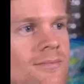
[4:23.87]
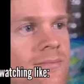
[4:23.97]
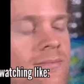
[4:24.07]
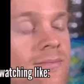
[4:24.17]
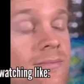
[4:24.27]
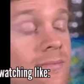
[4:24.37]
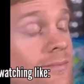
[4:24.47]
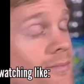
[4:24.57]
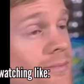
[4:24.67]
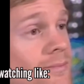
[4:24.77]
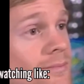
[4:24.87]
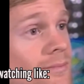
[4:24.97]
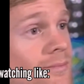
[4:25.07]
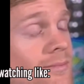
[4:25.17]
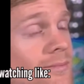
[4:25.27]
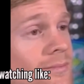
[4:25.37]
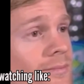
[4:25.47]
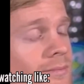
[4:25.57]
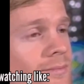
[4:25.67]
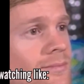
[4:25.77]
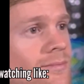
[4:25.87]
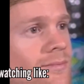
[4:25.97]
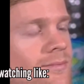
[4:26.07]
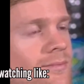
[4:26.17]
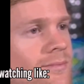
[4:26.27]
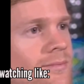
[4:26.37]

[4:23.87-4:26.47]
No one is speaking in this clip.